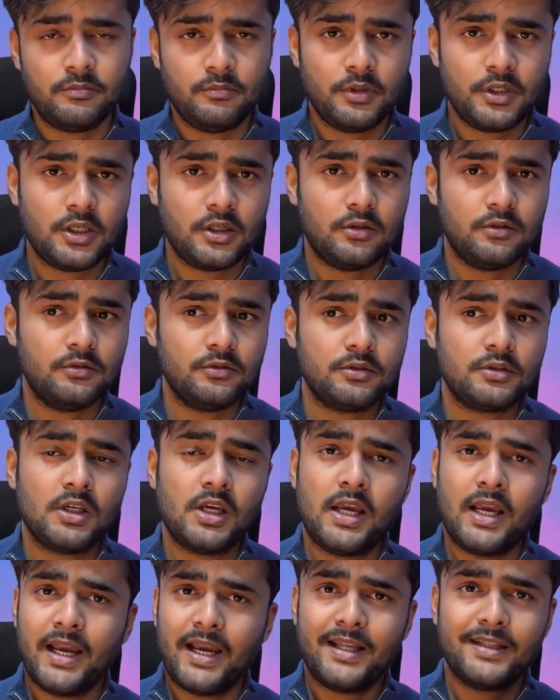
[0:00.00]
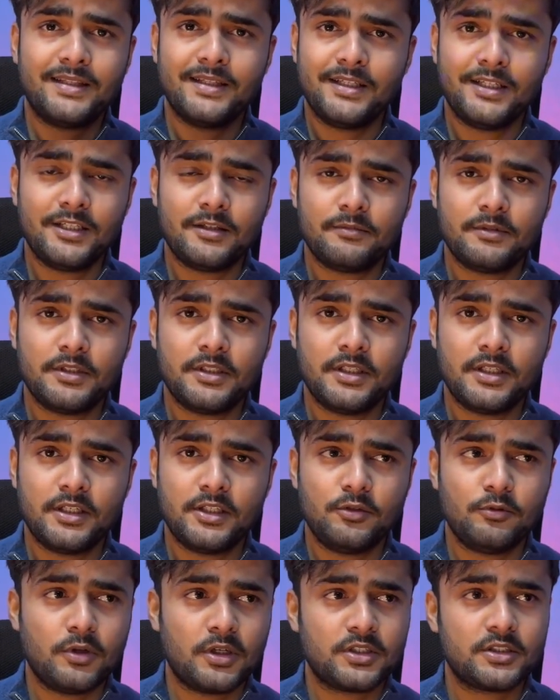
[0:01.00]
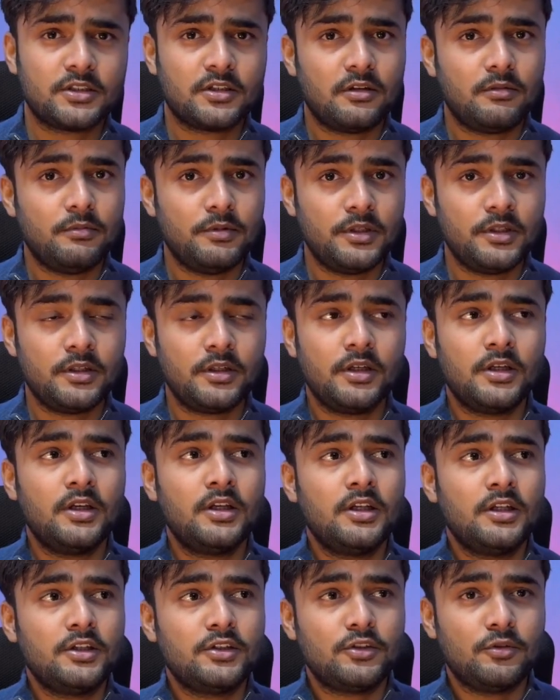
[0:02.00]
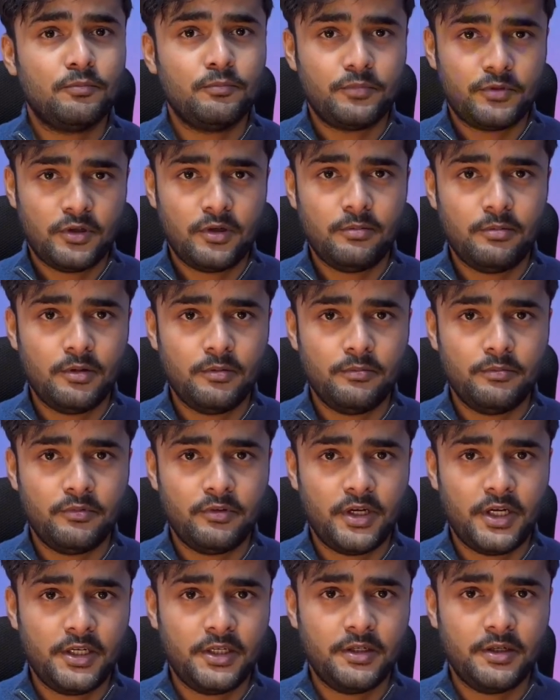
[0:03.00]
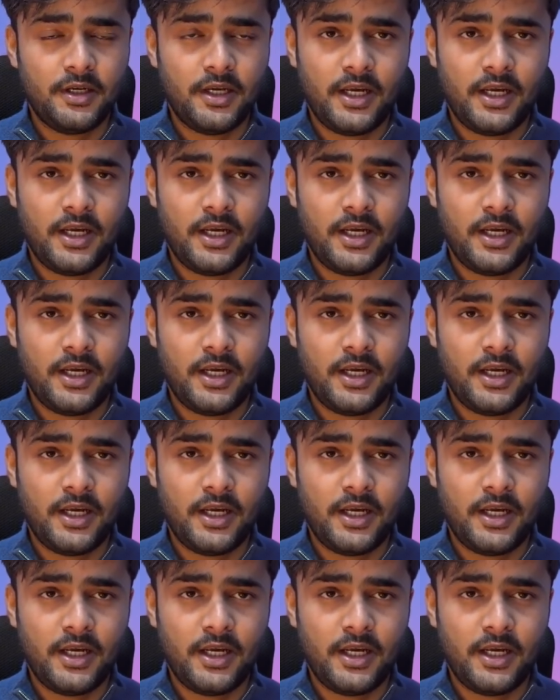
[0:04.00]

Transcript: because at the end of the day you are solving some problem, right?